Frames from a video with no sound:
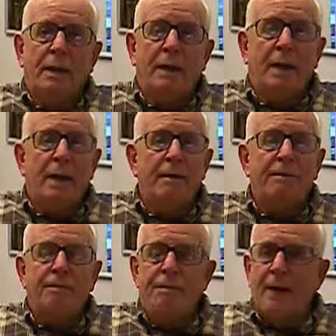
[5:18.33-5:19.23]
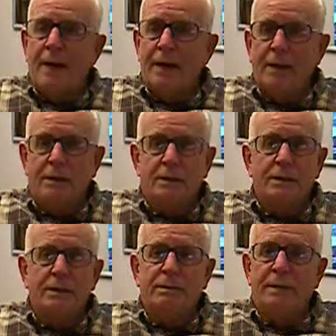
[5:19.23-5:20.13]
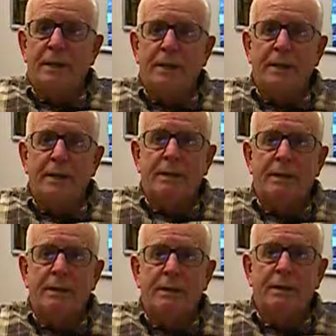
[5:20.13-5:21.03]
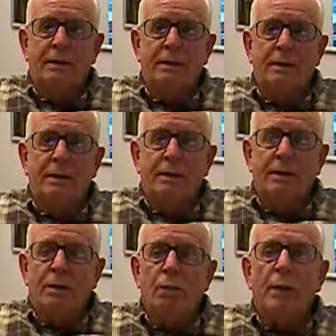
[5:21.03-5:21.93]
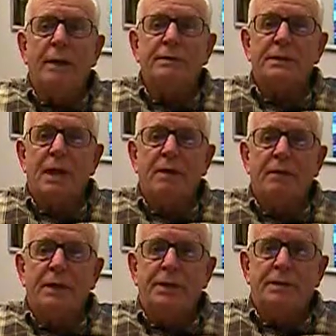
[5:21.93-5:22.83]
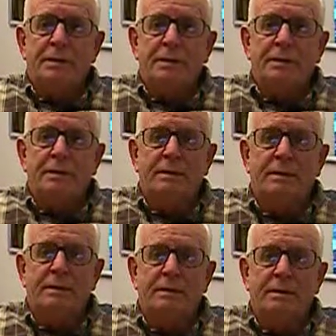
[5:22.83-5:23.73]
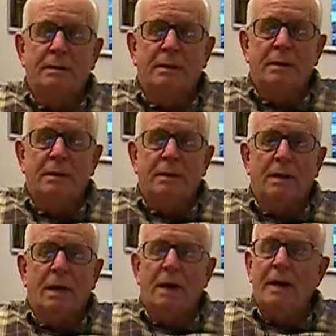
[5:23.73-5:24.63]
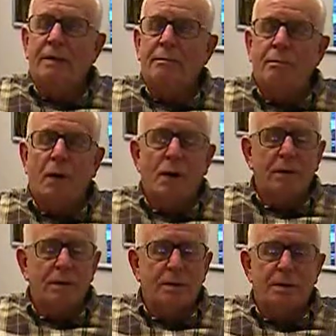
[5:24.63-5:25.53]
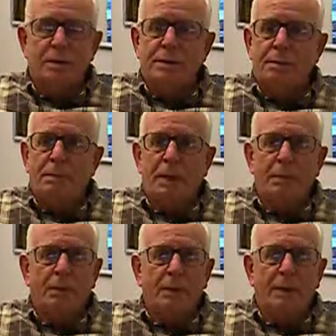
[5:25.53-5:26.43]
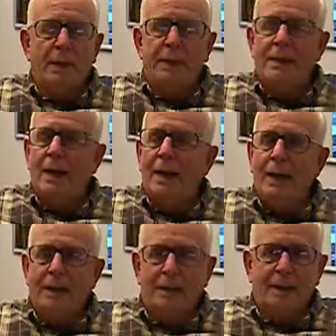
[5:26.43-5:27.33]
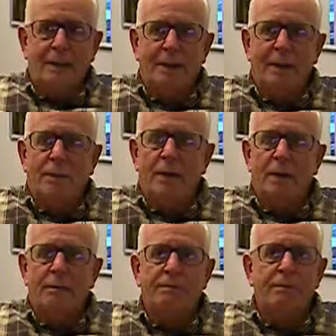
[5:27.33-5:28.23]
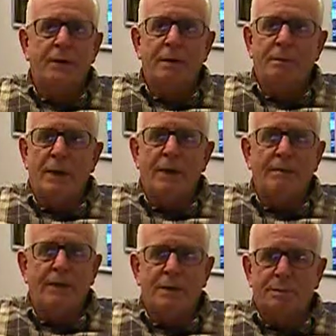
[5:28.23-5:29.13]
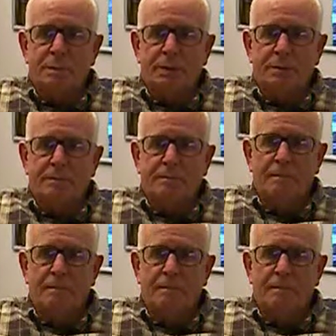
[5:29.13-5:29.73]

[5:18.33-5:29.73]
And I fail to read the way of salvation. I have multitudes of people daily that want to friend me in Facebook